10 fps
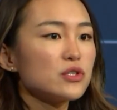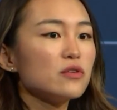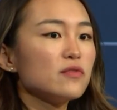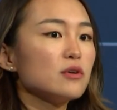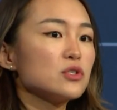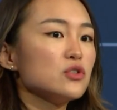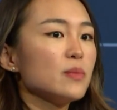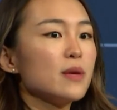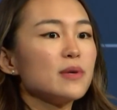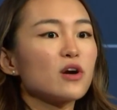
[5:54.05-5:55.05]
So folks who
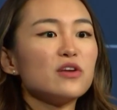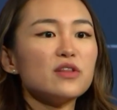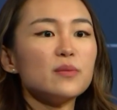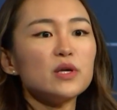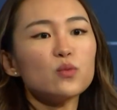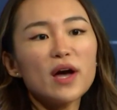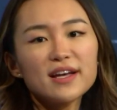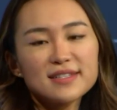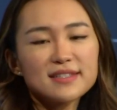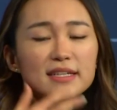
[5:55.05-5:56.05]
maybe are in the
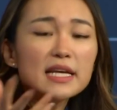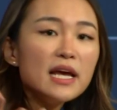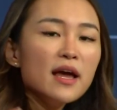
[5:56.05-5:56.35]
Midwest, and